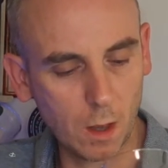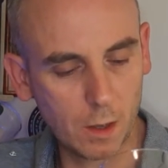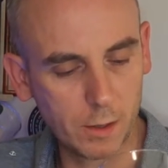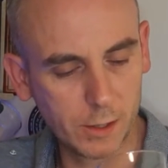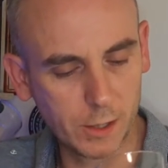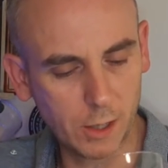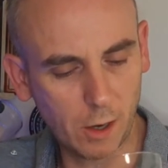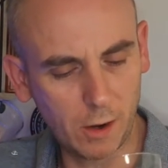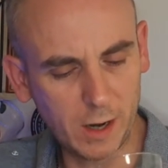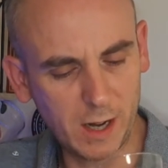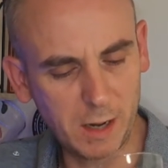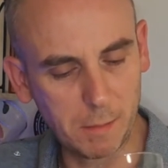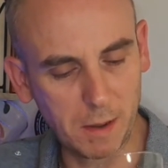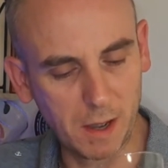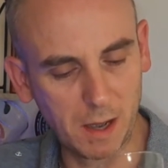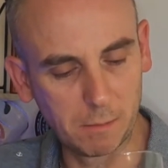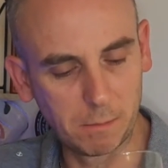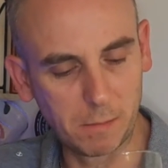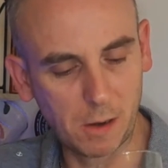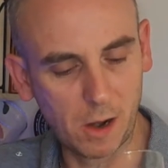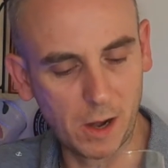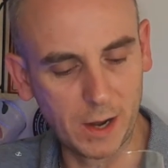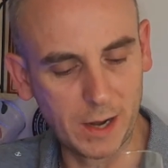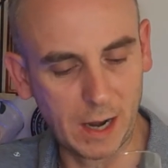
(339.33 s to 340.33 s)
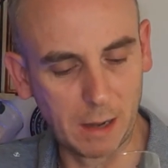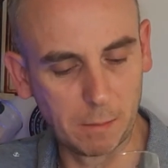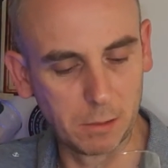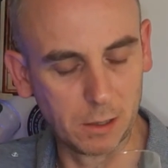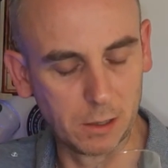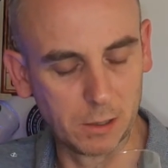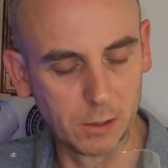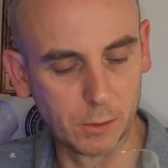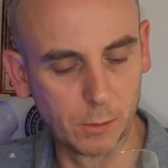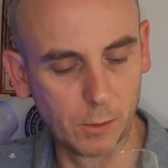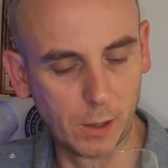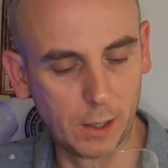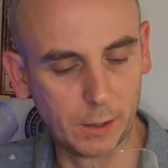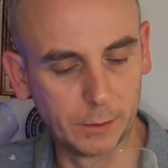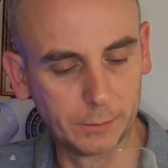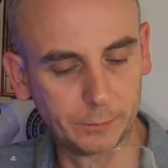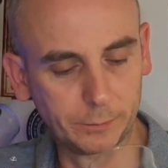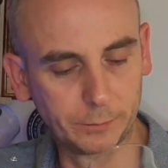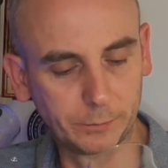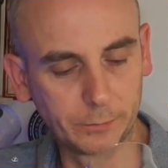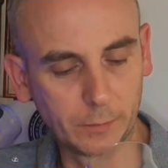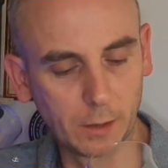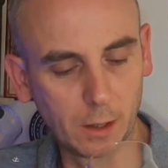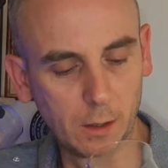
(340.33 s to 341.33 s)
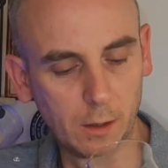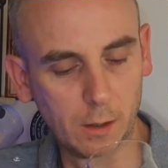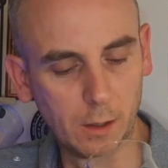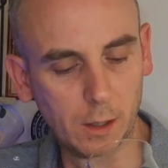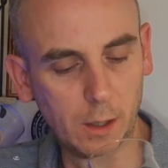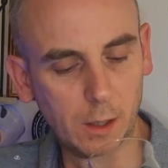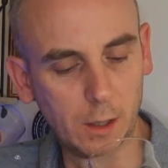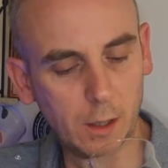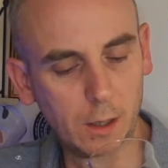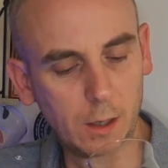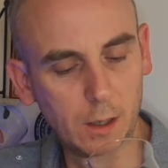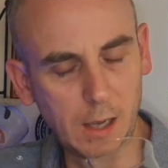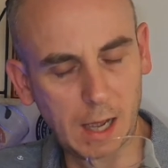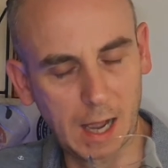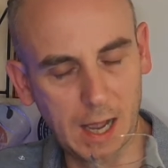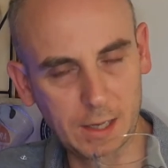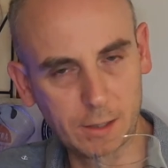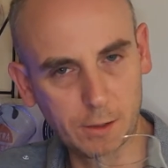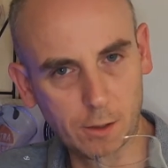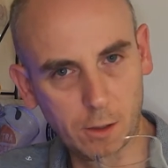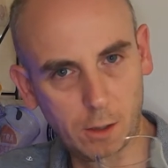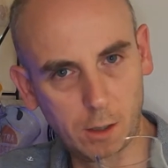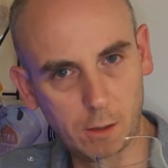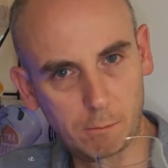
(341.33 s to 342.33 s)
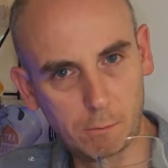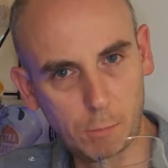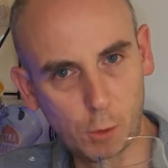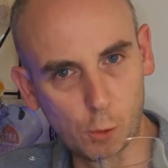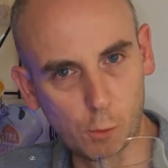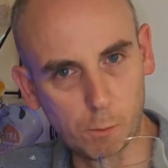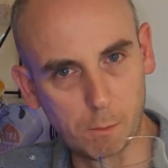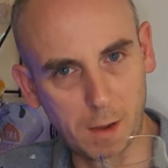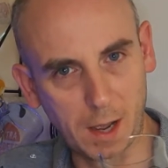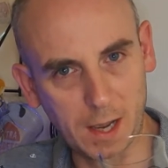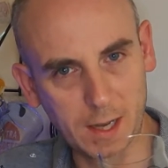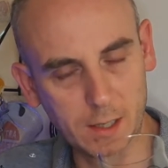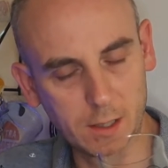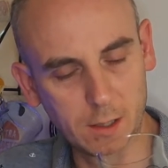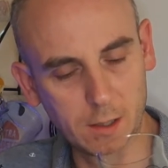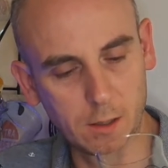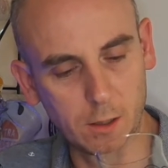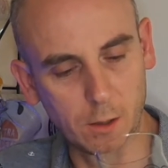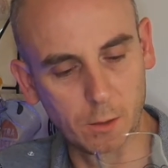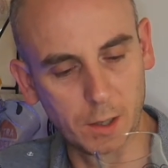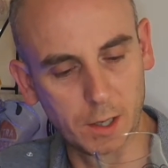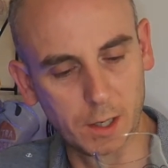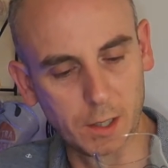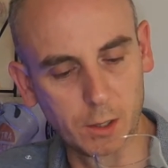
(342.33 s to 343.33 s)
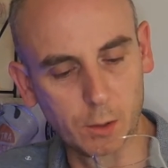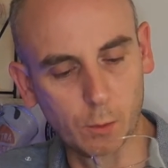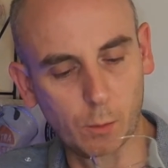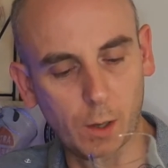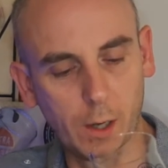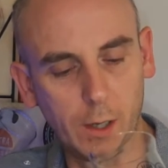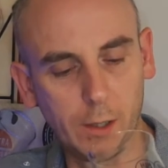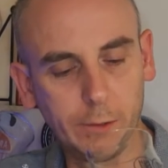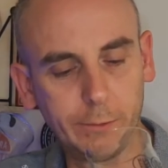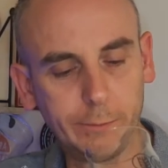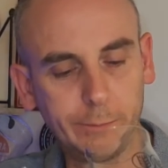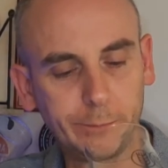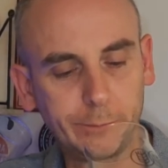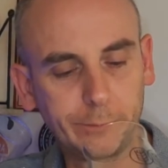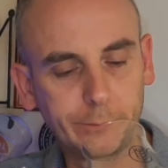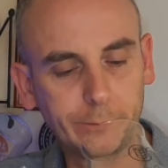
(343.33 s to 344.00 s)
Tiny bit of pineapple as well. Has got a malt base to it as well.